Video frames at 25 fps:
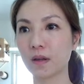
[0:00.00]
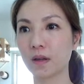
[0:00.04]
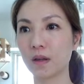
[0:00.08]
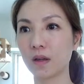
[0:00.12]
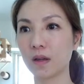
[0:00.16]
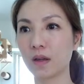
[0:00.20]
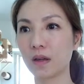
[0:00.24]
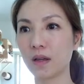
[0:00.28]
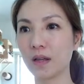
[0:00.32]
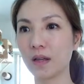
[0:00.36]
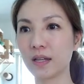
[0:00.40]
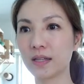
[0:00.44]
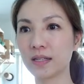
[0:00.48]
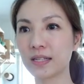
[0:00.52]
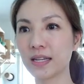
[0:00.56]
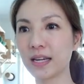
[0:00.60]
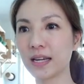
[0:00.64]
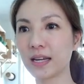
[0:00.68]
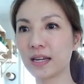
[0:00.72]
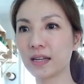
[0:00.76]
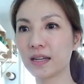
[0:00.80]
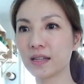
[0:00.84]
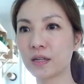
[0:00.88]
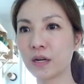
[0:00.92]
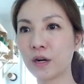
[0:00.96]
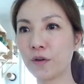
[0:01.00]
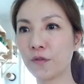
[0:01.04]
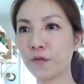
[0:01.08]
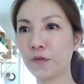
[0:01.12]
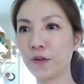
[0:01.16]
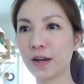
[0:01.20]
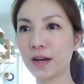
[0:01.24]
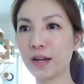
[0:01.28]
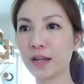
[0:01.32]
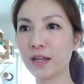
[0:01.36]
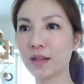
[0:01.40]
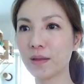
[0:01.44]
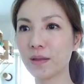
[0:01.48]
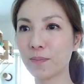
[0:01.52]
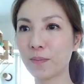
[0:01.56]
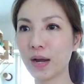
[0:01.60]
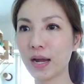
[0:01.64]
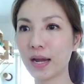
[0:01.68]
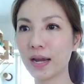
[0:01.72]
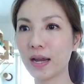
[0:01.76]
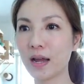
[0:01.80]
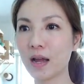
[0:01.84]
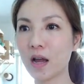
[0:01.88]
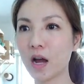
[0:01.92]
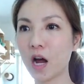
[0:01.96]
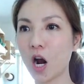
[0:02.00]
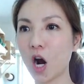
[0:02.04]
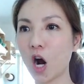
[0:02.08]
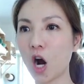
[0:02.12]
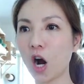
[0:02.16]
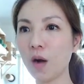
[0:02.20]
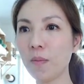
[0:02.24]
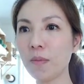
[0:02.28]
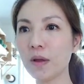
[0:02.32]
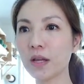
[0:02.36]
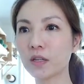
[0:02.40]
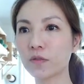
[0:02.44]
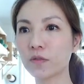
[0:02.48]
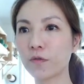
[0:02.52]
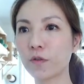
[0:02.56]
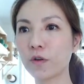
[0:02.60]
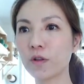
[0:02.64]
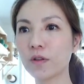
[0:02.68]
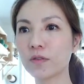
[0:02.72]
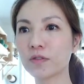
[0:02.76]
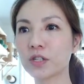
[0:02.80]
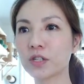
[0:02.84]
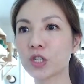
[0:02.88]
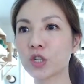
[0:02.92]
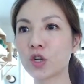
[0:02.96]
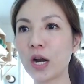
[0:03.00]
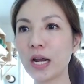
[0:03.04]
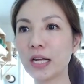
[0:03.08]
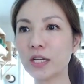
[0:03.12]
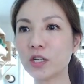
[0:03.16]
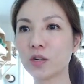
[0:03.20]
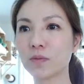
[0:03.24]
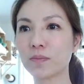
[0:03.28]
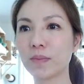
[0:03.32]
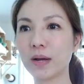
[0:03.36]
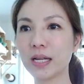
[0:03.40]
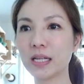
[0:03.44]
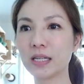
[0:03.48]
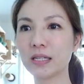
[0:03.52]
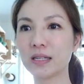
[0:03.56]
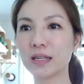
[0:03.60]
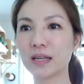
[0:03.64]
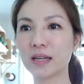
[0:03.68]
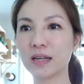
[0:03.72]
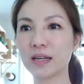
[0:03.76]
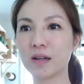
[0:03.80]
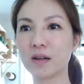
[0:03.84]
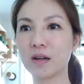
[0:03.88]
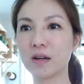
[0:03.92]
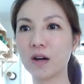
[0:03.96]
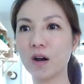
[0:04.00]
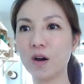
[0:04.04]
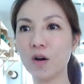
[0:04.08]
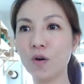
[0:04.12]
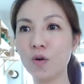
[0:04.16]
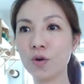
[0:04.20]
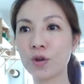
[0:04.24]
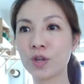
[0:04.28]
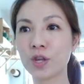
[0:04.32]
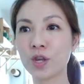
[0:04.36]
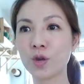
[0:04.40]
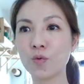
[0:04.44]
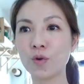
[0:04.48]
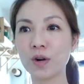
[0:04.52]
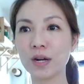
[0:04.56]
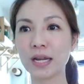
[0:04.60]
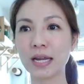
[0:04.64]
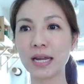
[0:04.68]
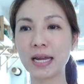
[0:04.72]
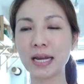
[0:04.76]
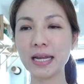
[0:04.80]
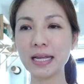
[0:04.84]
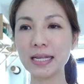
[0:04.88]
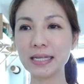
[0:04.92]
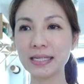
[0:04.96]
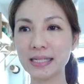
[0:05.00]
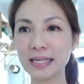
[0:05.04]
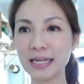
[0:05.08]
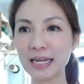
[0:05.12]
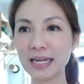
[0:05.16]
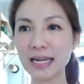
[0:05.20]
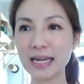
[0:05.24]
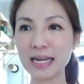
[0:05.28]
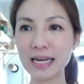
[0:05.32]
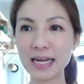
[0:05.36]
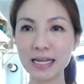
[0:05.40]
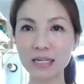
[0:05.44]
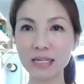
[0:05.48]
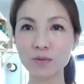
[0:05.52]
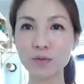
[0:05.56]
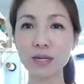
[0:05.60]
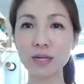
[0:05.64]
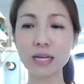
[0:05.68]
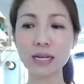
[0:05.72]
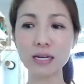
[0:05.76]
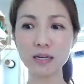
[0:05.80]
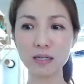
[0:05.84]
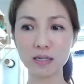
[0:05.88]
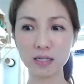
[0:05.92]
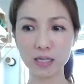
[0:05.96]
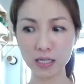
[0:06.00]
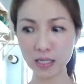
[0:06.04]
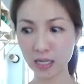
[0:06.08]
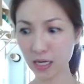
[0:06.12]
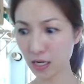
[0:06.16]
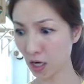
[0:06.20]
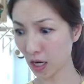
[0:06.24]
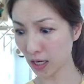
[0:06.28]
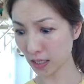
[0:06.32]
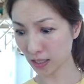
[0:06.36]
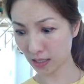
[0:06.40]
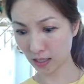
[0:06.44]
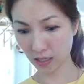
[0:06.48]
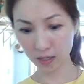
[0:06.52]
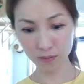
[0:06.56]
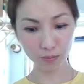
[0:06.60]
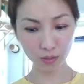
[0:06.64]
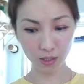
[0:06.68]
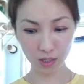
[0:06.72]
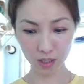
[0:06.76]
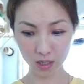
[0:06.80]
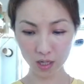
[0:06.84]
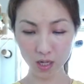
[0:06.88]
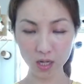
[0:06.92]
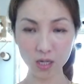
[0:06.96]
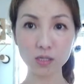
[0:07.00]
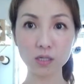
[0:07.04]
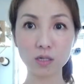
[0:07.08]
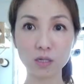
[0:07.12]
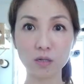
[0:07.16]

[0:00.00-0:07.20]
Let's see, Serafina, my arm is full of scratch and bites. Oh, you were kitty sitting last weekend? Did they not clip the claws?